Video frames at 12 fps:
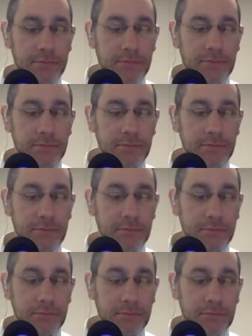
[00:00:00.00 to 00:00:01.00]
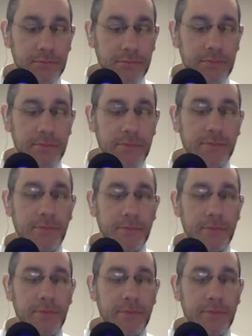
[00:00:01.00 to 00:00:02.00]

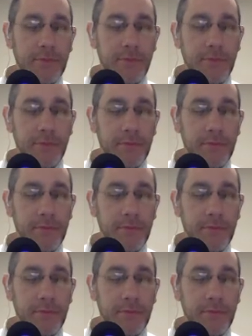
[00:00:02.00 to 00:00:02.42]
(silent)